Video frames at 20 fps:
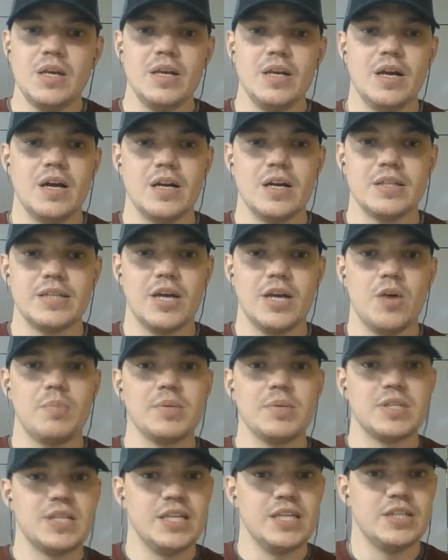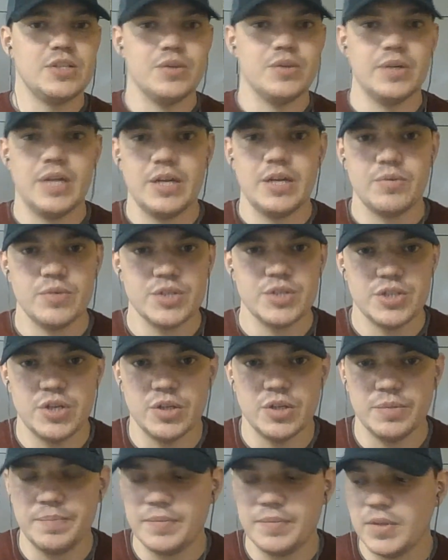to help us get to an end
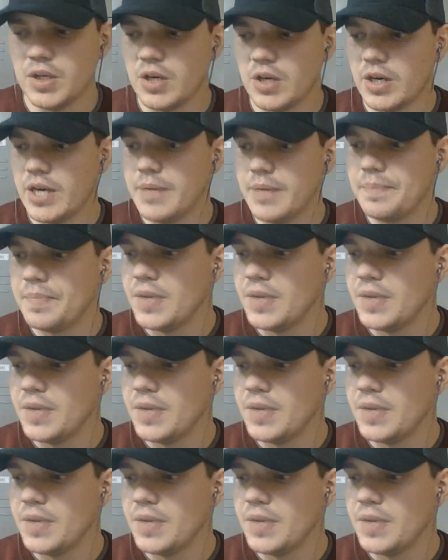result. All right.